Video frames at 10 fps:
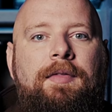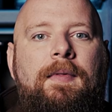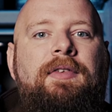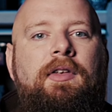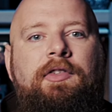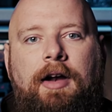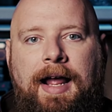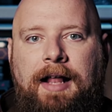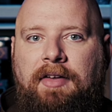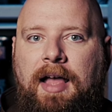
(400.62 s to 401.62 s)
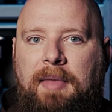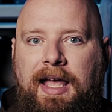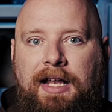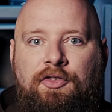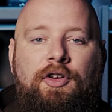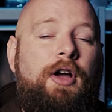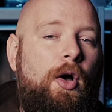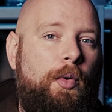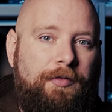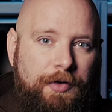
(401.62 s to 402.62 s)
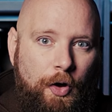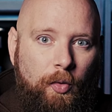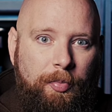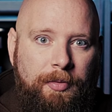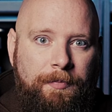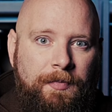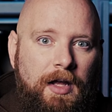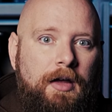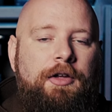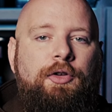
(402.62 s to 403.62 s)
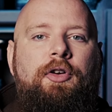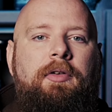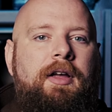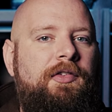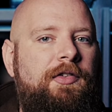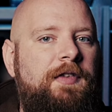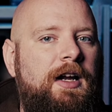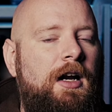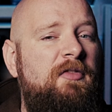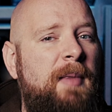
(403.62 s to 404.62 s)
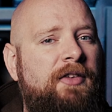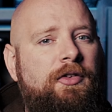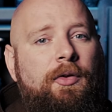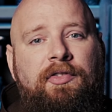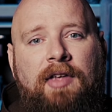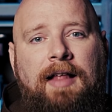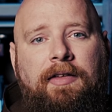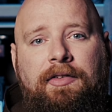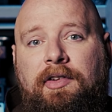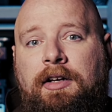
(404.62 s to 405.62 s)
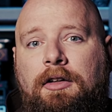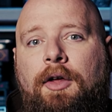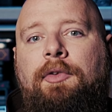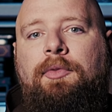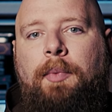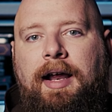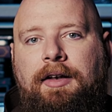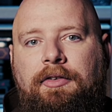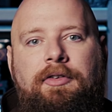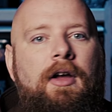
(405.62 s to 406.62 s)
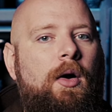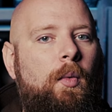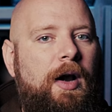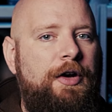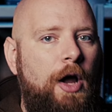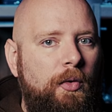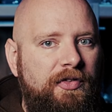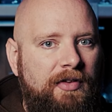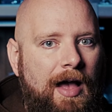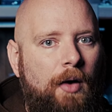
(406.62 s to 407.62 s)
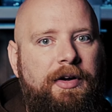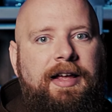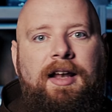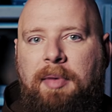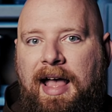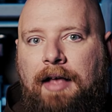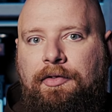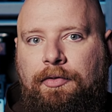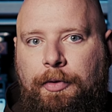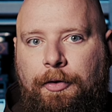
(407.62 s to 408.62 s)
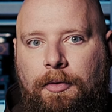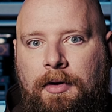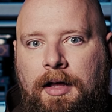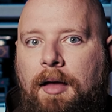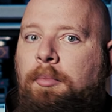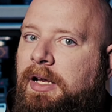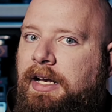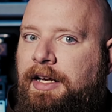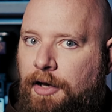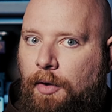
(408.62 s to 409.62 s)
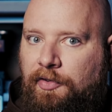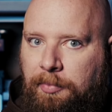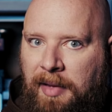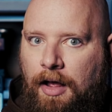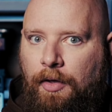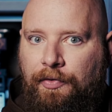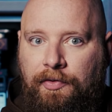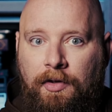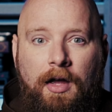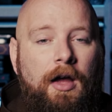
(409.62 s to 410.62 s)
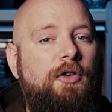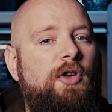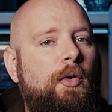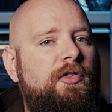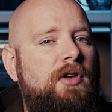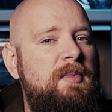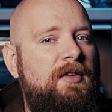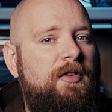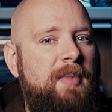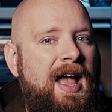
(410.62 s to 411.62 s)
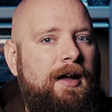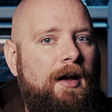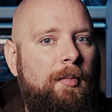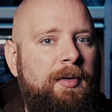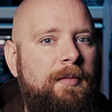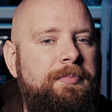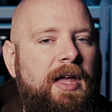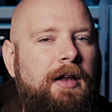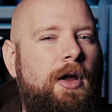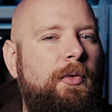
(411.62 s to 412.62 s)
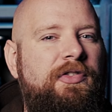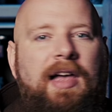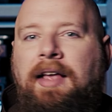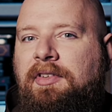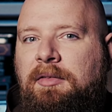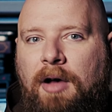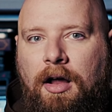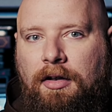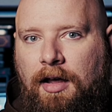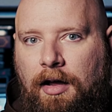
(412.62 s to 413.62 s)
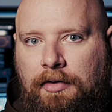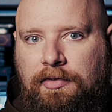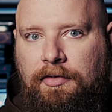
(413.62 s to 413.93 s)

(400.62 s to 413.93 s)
This is your anti-mage Cone of Nope. You create a sphere of magical silence in close range where no sound can pass through, meaning no spells, no screaming for backup, and no sassy monologues.